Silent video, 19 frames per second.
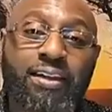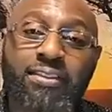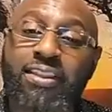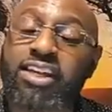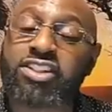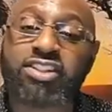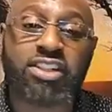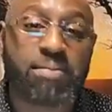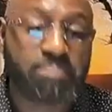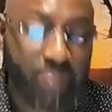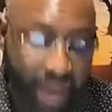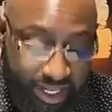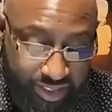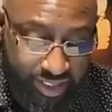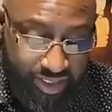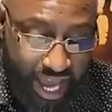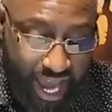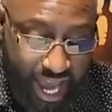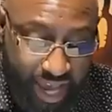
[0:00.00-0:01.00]
This is the
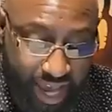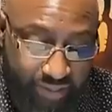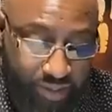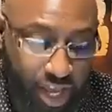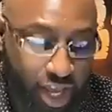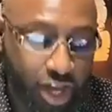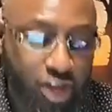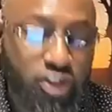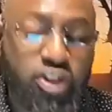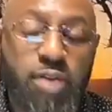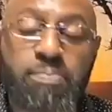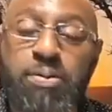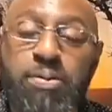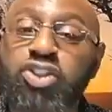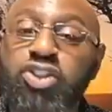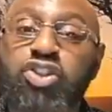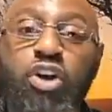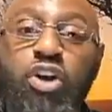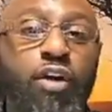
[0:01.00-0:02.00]
best time to
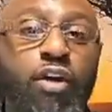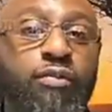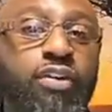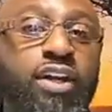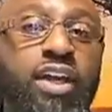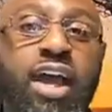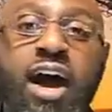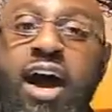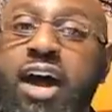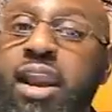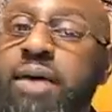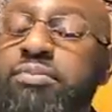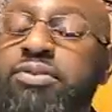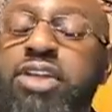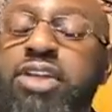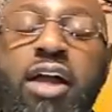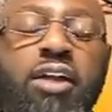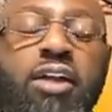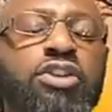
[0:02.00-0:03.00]
be serving God.
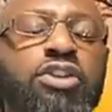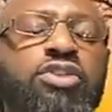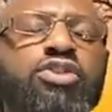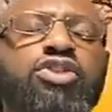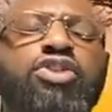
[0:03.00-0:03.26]
I'm telling you,